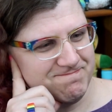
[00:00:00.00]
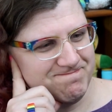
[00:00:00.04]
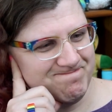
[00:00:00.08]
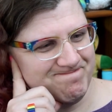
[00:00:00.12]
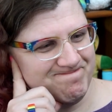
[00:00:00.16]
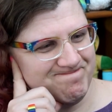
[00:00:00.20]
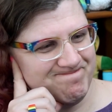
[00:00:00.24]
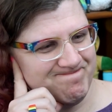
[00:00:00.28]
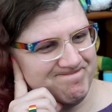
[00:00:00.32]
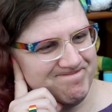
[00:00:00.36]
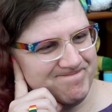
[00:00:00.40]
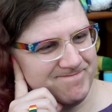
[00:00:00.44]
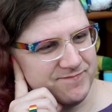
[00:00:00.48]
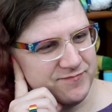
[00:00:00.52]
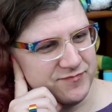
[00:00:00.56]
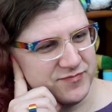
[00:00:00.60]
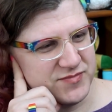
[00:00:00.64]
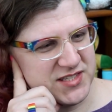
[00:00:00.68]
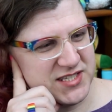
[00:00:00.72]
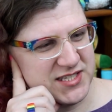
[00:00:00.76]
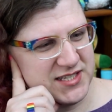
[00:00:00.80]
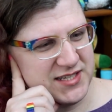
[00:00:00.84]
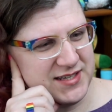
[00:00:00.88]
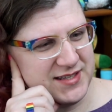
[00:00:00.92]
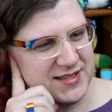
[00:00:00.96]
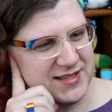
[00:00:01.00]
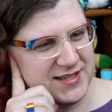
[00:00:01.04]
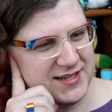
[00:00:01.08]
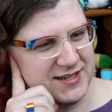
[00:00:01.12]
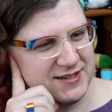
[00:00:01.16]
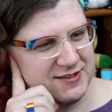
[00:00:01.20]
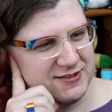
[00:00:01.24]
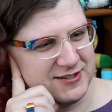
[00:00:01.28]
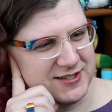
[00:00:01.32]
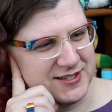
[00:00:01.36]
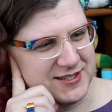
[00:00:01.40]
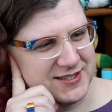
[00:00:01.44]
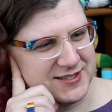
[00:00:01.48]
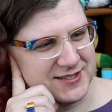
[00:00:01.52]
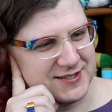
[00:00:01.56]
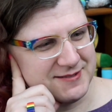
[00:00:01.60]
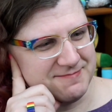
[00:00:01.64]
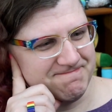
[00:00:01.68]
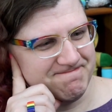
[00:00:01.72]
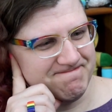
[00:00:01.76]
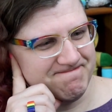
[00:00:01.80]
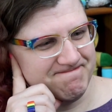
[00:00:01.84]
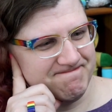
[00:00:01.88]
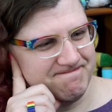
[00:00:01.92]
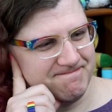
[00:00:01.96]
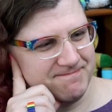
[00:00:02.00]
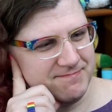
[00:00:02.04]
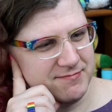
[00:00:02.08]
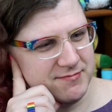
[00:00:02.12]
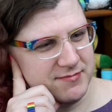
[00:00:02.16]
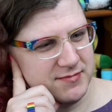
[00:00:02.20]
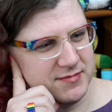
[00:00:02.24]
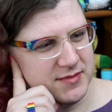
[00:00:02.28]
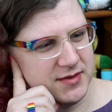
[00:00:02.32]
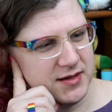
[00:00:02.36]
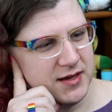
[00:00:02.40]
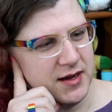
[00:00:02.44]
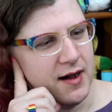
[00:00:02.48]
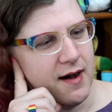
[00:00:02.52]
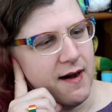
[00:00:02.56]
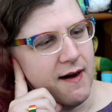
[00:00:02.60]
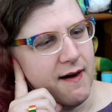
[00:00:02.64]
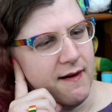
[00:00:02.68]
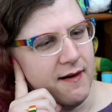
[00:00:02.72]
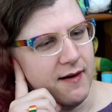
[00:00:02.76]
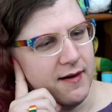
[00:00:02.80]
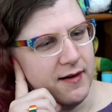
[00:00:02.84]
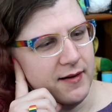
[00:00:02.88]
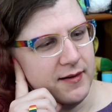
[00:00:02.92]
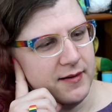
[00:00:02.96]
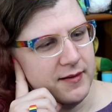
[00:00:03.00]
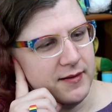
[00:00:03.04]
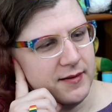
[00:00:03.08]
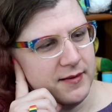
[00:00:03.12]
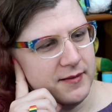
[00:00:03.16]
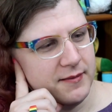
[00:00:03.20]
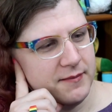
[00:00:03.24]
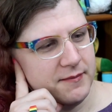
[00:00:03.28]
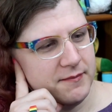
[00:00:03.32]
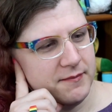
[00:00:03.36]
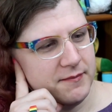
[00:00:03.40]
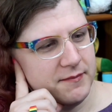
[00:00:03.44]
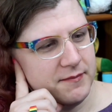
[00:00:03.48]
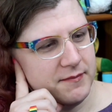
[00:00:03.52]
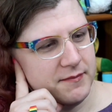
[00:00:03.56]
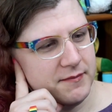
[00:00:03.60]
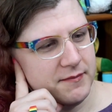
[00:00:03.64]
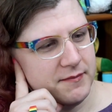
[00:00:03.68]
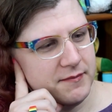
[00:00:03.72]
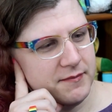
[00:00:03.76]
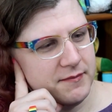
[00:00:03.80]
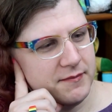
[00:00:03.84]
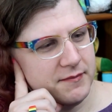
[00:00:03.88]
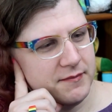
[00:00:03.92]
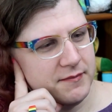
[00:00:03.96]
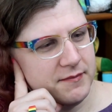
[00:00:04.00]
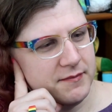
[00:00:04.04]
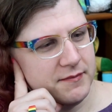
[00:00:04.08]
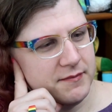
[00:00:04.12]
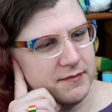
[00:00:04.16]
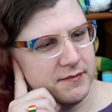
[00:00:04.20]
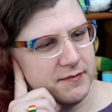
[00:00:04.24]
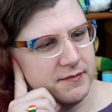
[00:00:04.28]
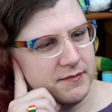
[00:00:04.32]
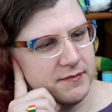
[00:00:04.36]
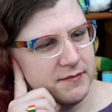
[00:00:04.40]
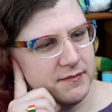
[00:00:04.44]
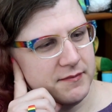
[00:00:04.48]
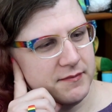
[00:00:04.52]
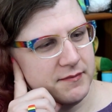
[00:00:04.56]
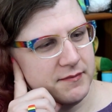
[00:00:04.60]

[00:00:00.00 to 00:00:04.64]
Hmm, see, there it is. Oh my god. Is anybody else seeing this? Yeah, I'm seeing it.